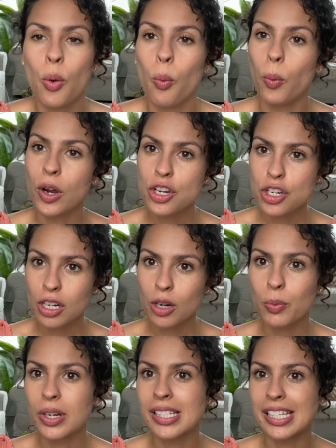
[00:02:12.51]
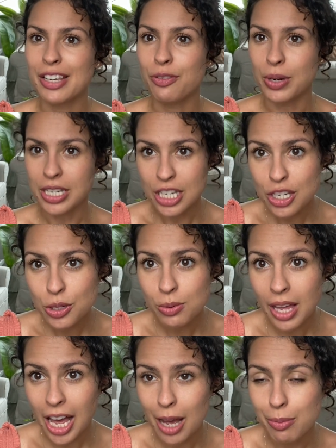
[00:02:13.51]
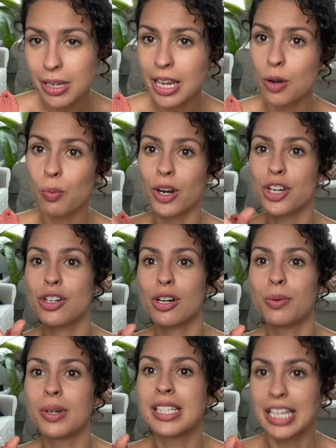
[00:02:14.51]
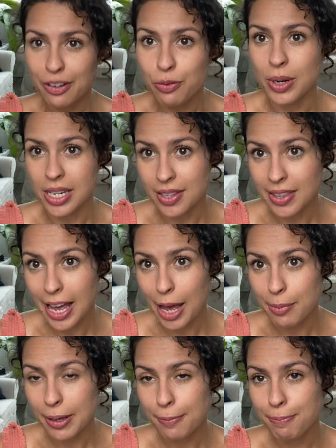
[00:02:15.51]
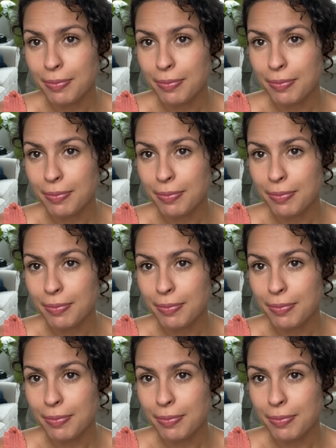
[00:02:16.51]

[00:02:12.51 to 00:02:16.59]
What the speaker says: One jar was if we didn't do the habit, and one jar was if we did the habit.